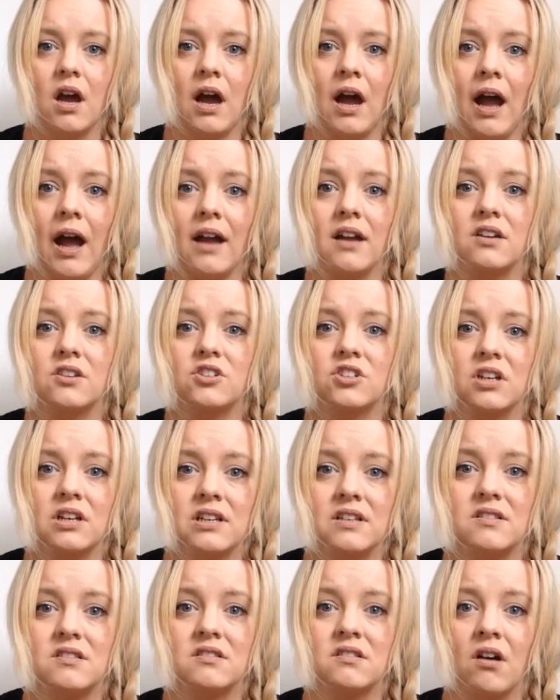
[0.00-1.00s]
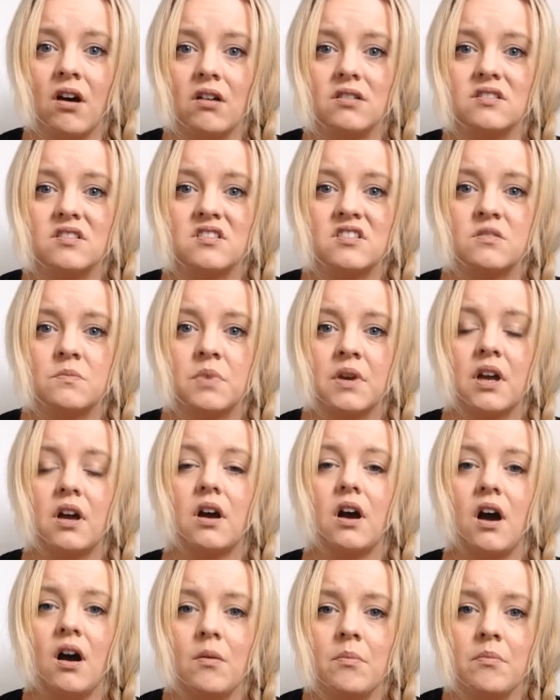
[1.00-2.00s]
actually starts to
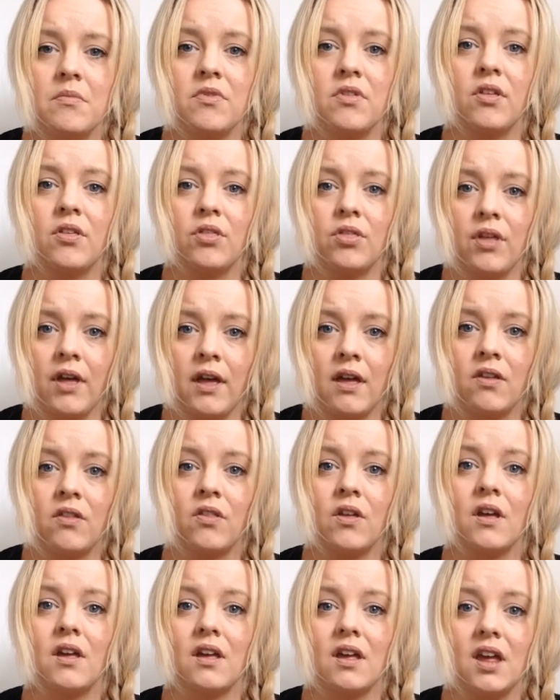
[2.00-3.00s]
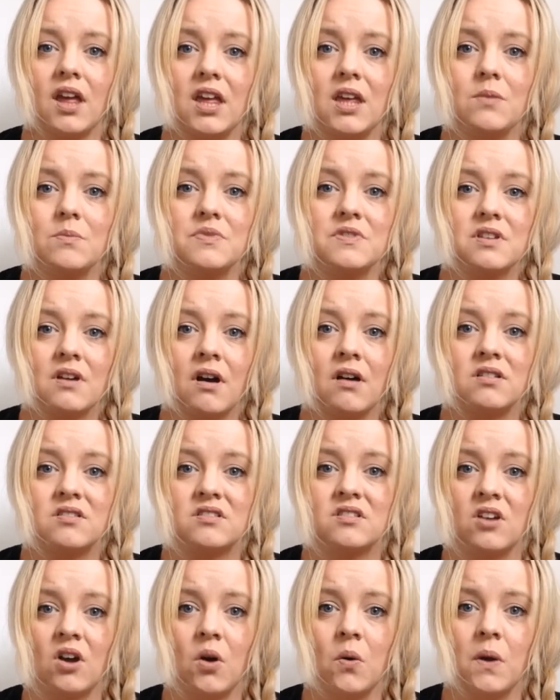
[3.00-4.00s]
become the thing that keeps
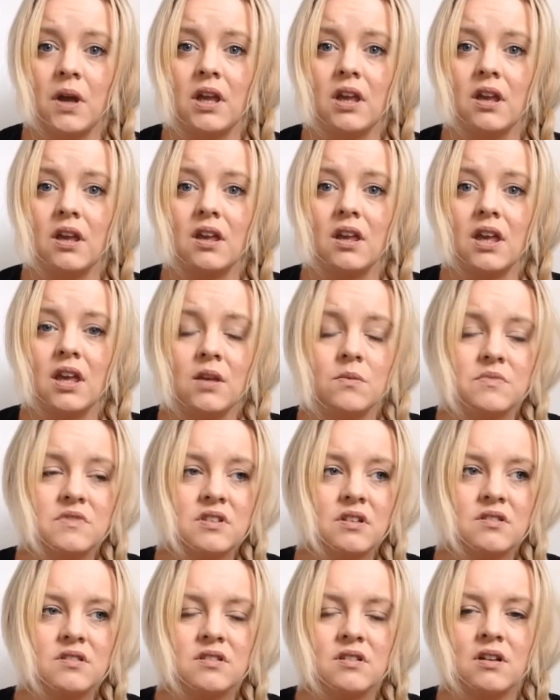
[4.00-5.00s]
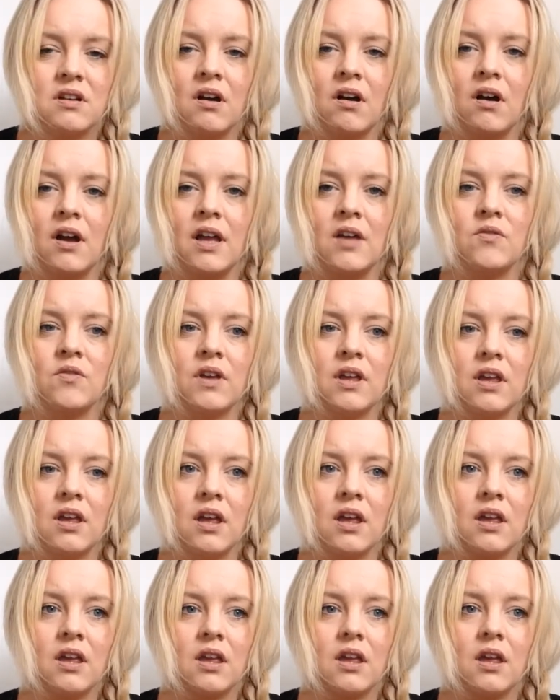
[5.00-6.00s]
us going. It keeps us alive.
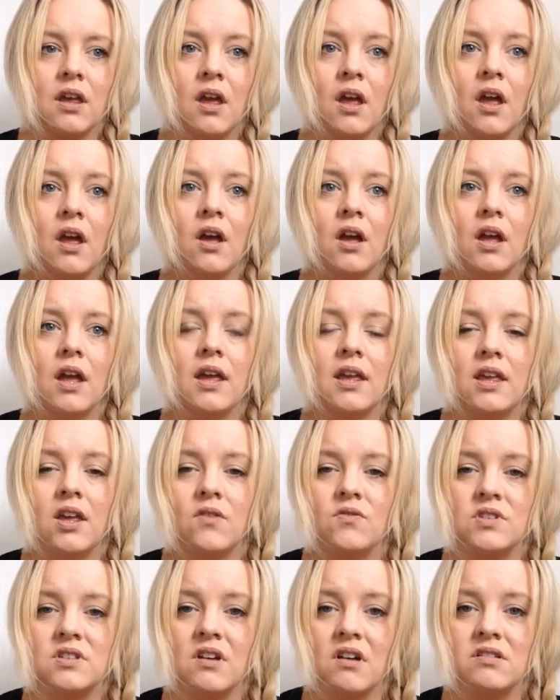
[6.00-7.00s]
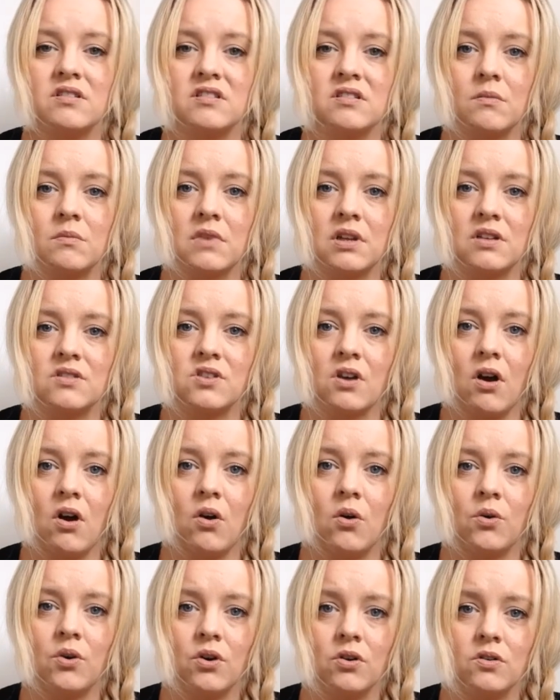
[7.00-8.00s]
It gives us something to
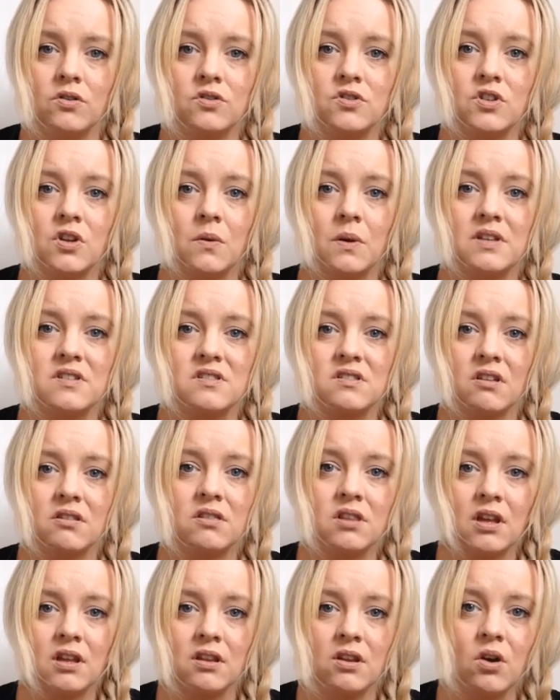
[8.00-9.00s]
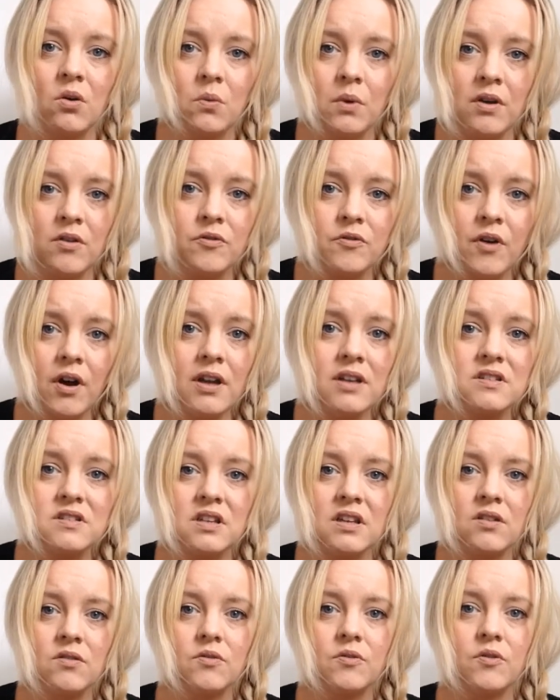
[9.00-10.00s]
hold on to. It's the thing that we're
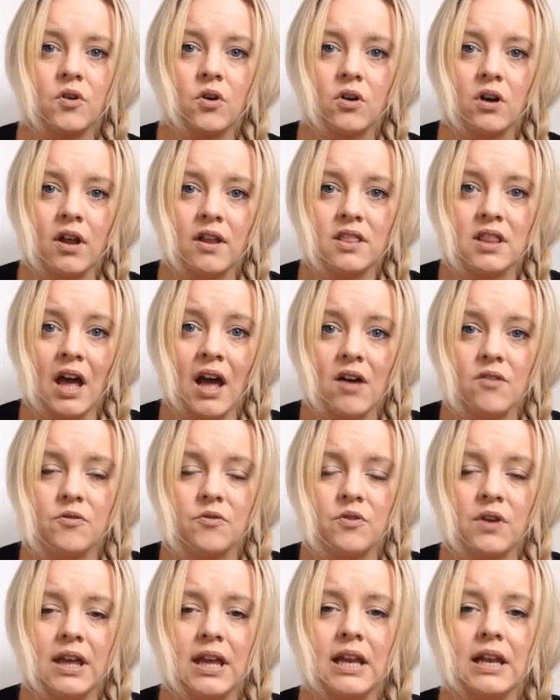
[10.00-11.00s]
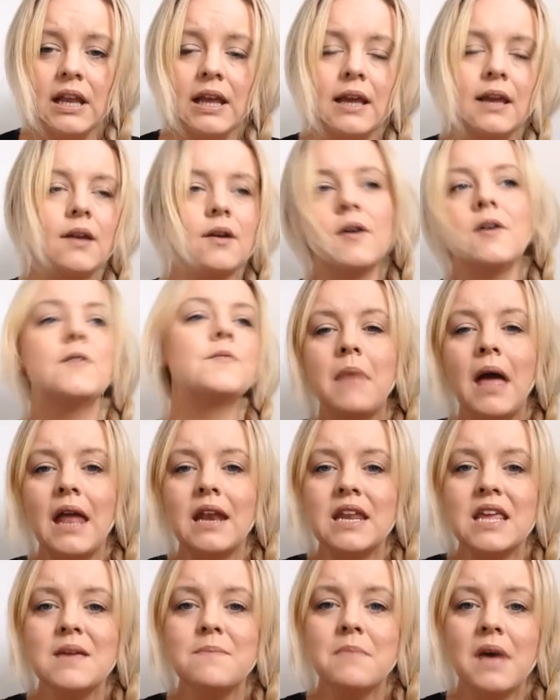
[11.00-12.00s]
fighting for, like that feeling.
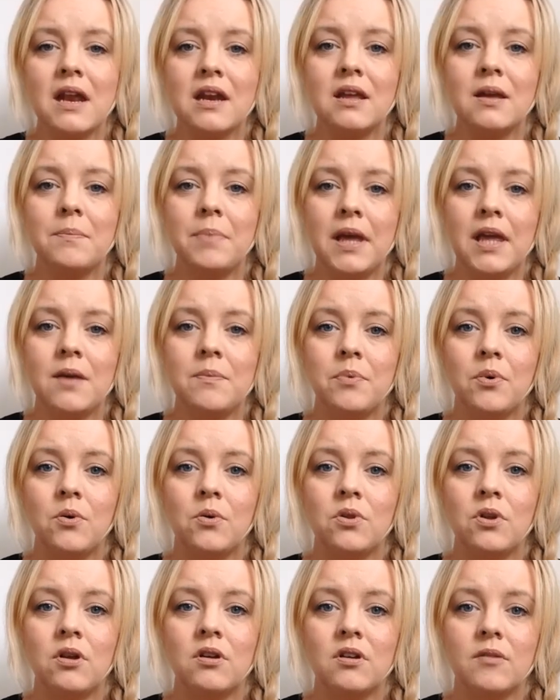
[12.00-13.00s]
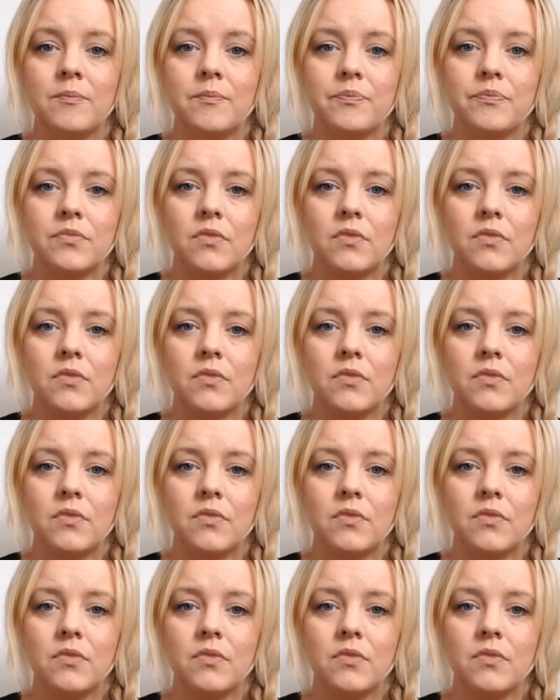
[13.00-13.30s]
Many, many people that